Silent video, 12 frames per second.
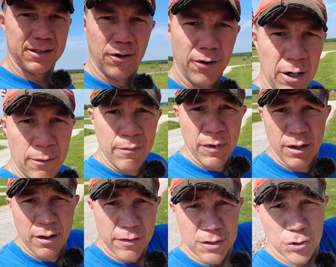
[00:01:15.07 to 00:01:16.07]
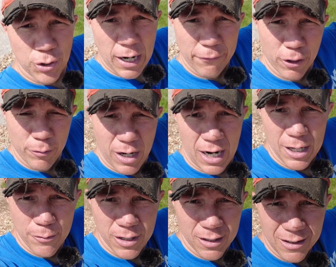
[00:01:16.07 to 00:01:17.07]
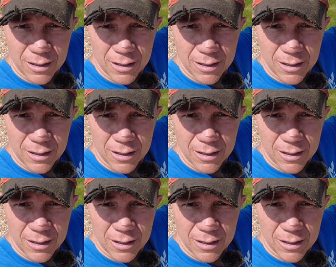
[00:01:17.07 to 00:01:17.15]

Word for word: So this driveway behind me